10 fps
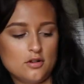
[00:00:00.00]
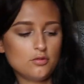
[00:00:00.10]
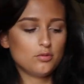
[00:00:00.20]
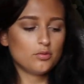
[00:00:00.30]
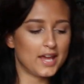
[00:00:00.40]

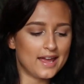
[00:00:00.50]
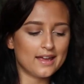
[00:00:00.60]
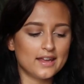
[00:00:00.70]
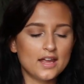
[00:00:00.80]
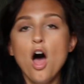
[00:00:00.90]

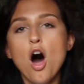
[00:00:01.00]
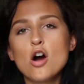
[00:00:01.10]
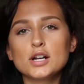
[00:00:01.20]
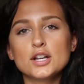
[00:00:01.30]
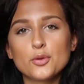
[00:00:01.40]
Okay,
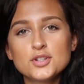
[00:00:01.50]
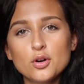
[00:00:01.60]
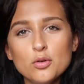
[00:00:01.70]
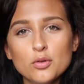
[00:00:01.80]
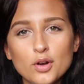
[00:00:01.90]
all right, so I
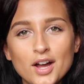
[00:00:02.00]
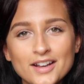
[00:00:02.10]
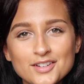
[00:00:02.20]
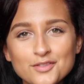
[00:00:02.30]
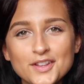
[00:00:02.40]

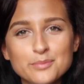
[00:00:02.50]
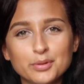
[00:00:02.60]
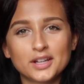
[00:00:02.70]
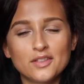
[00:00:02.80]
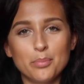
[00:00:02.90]
didn't feel like
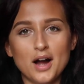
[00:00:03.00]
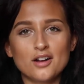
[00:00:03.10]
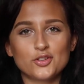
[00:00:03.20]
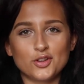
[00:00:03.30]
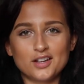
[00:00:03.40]
bringing the
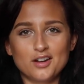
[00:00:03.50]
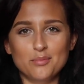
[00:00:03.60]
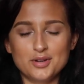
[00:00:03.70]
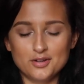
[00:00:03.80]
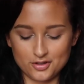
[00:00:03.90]
box like
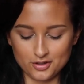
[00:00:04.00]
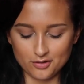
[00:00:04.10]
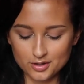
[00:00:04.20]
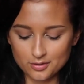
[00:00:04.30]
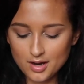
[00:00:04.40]
up here to
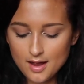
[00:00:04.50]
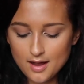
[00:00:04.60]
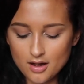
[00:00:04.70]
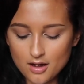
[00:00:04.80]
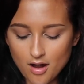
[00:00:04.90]
show you.
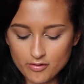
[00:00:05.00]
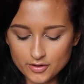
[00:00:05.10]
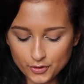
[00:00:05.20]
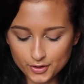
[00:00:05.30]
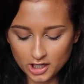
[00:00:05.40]
I'll
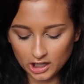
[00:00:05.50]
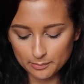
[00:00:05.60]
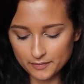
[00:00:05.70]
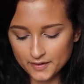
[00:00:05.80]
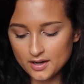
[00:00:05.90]
insert a
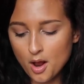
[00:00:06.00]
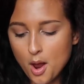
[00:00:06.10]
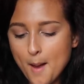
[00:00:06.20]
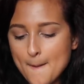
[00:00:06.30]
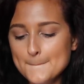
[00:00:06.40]
clip of it,
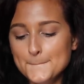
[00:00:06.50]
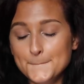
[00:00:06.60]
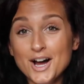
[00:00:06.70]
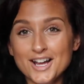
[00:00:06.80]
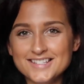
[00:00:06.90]

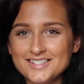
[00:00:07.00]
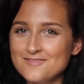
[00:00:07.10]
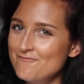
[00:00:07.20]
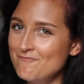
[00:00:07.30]
but